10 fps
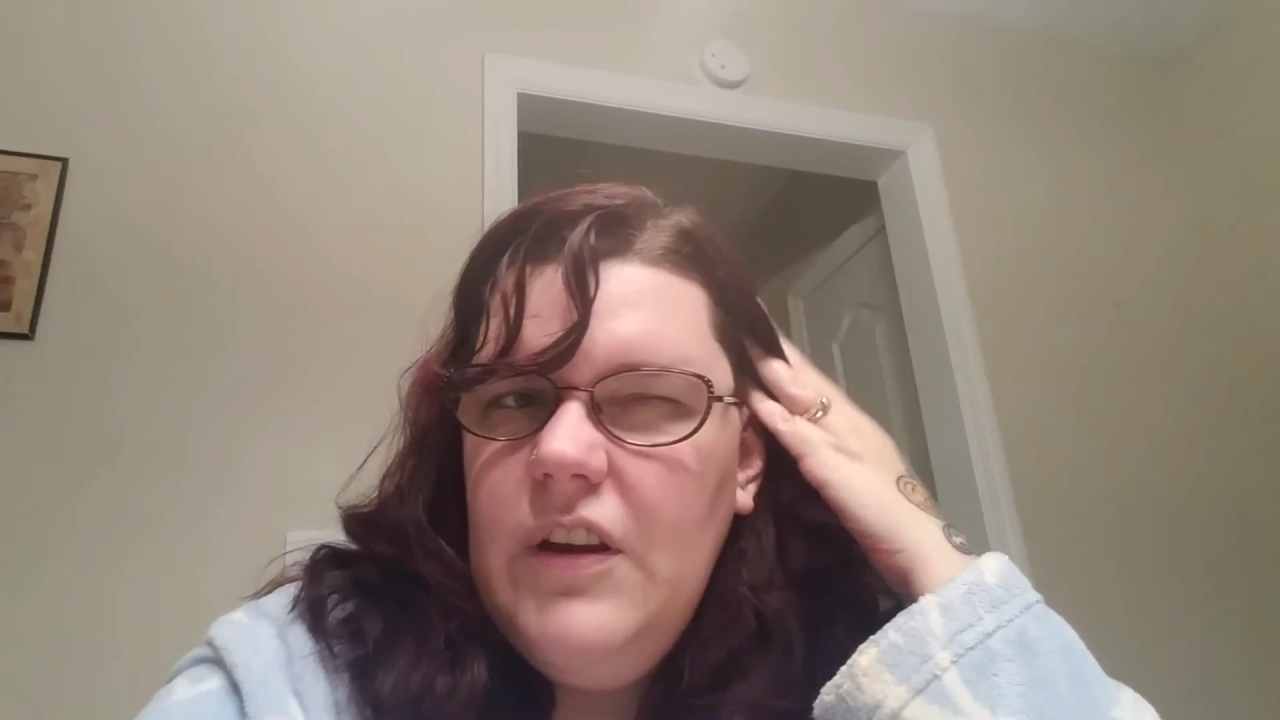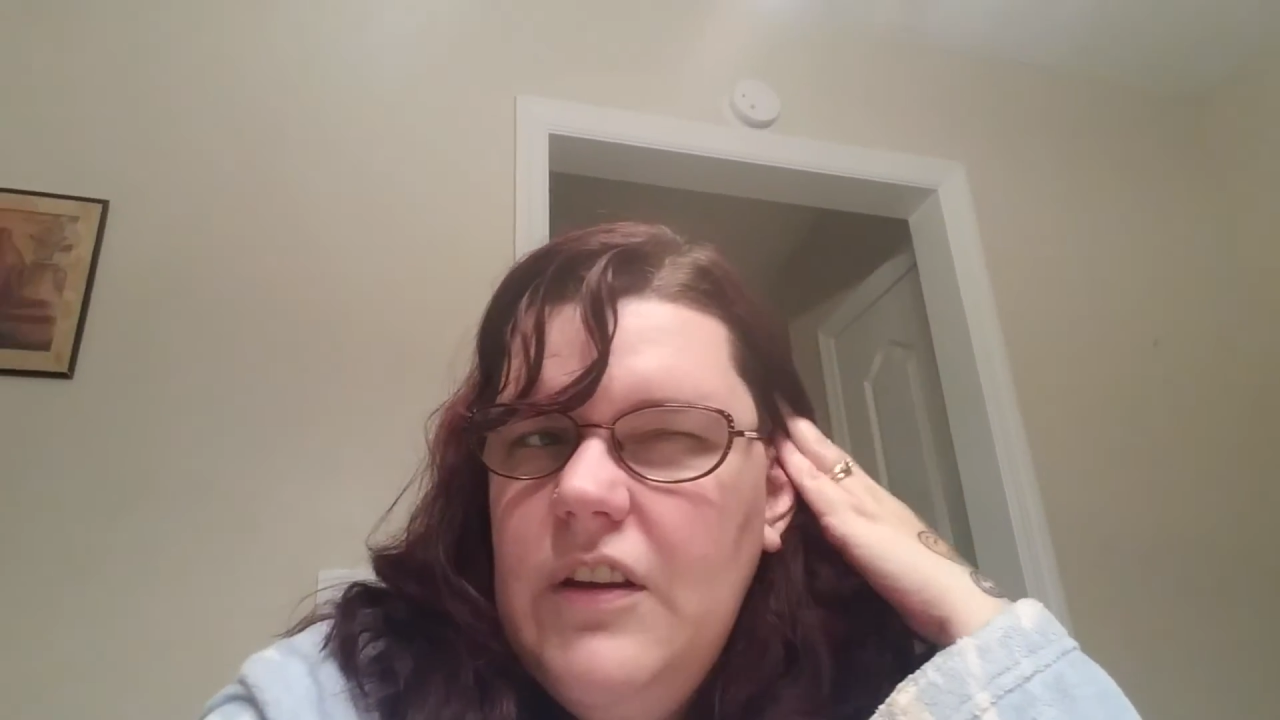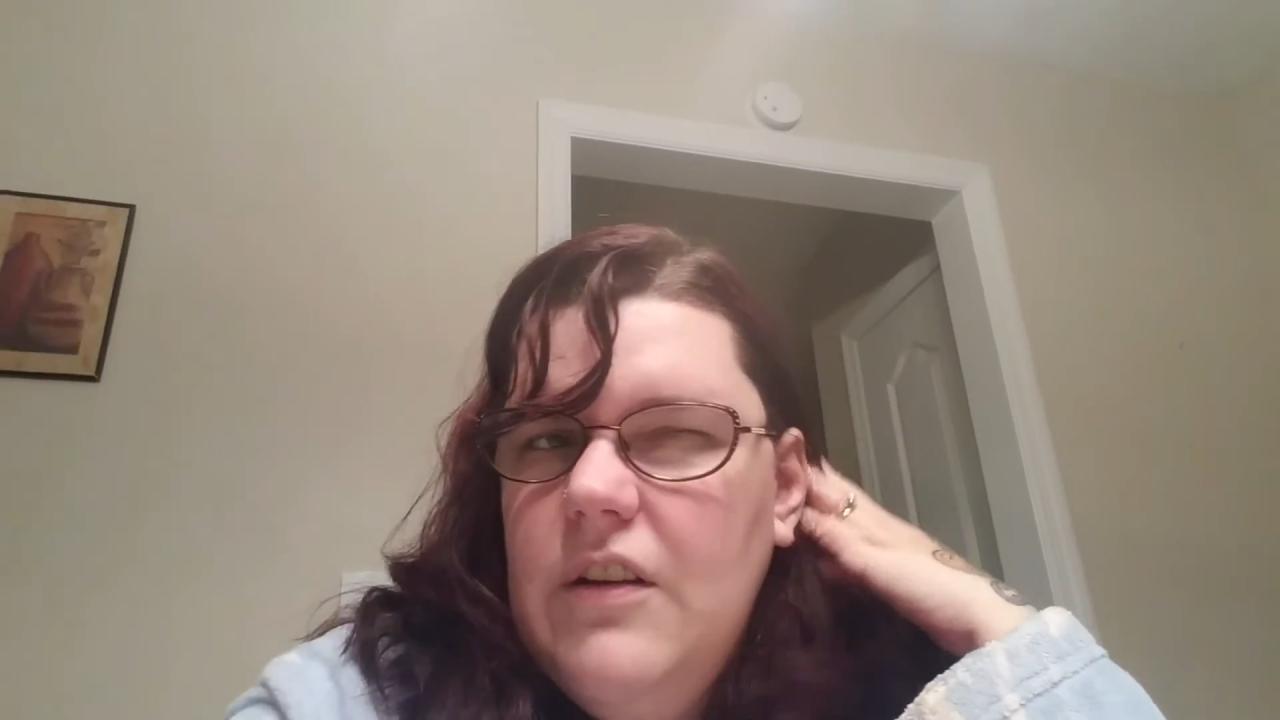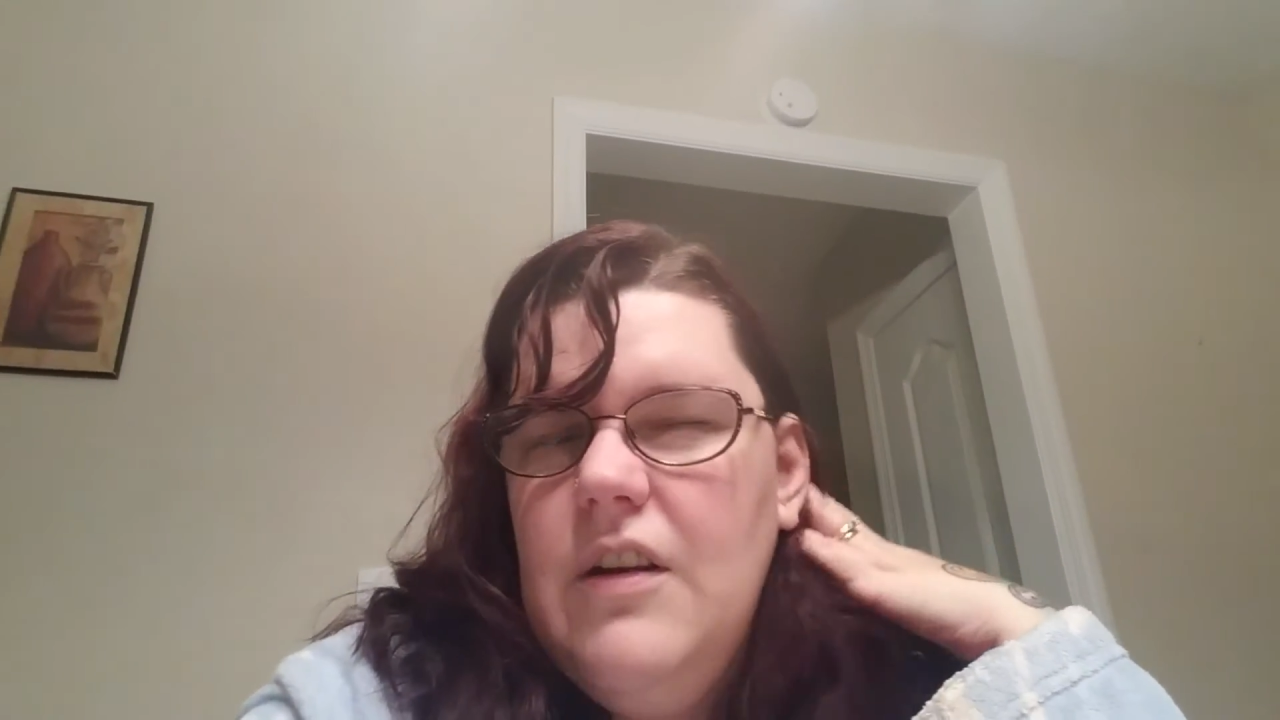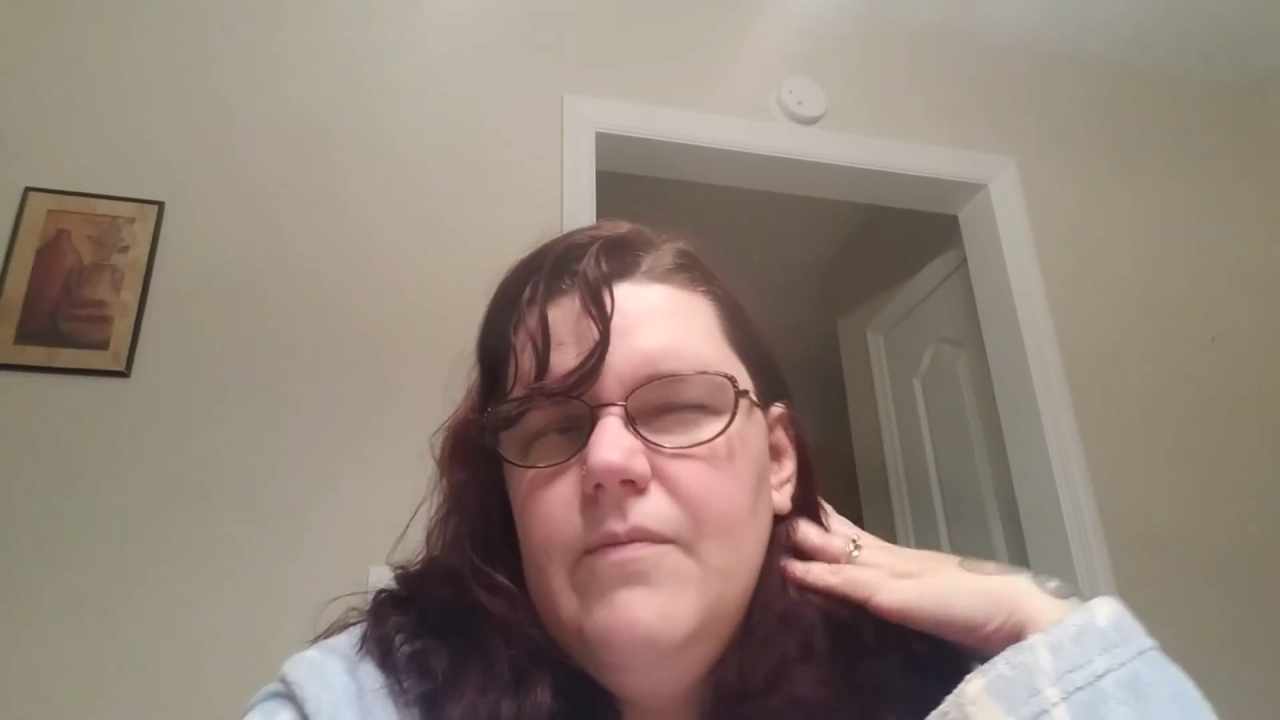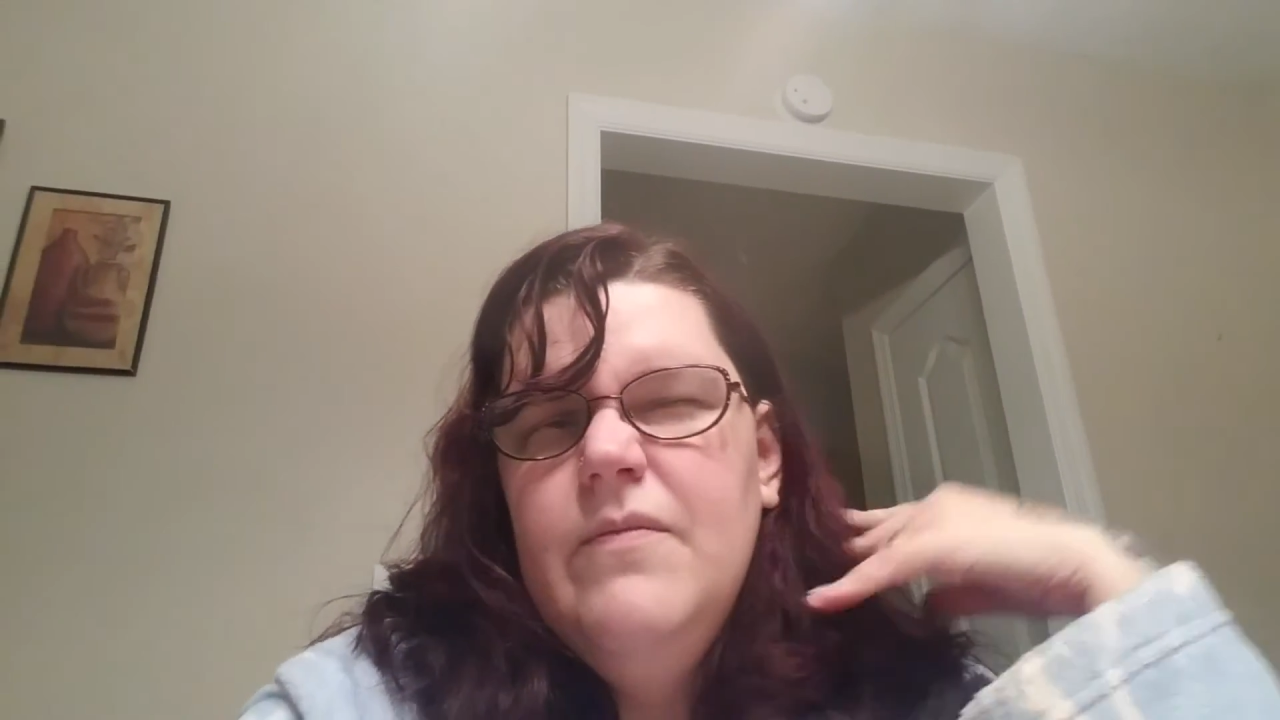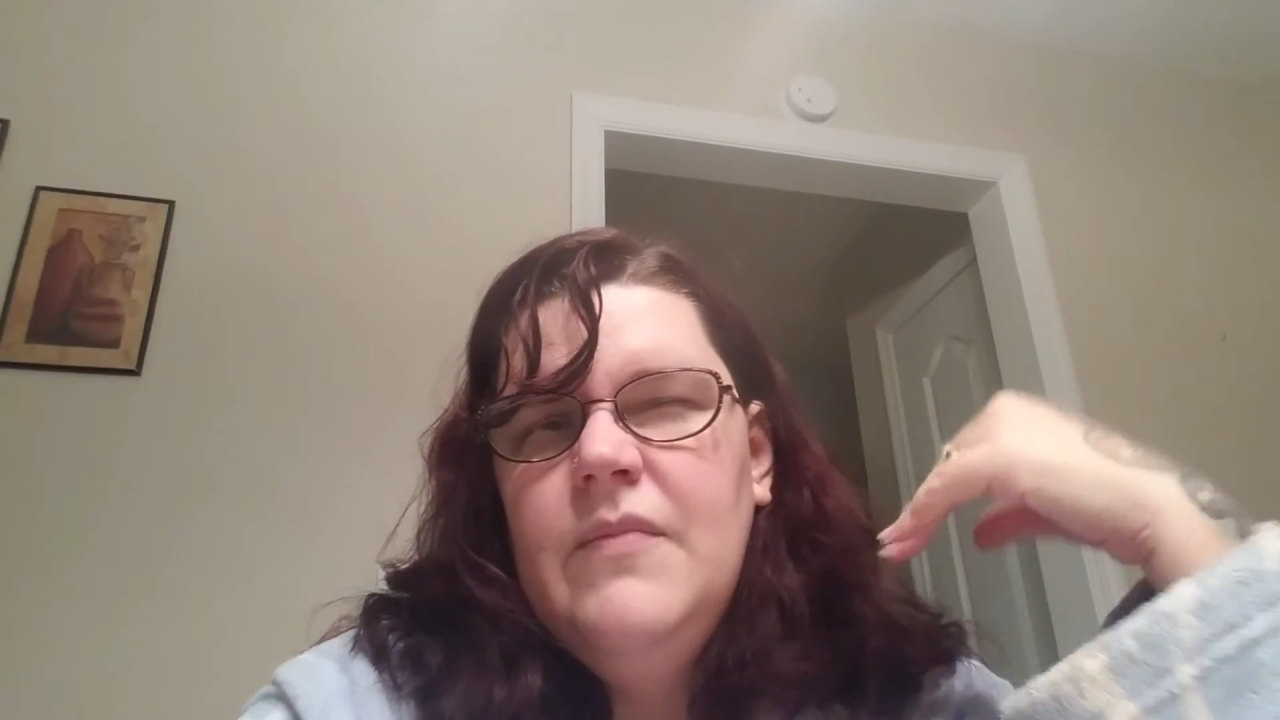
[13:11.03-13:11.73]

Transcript: and